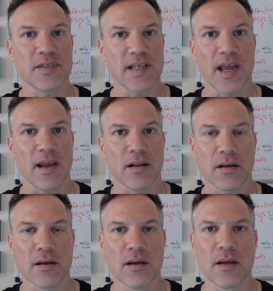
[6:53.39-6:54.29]

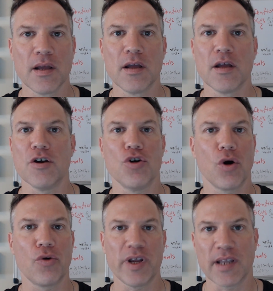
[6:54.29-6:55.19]
sale,
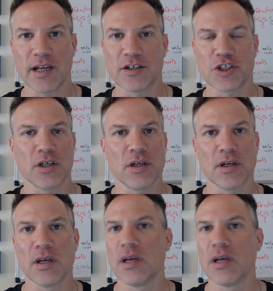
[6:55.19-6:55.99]
no retention.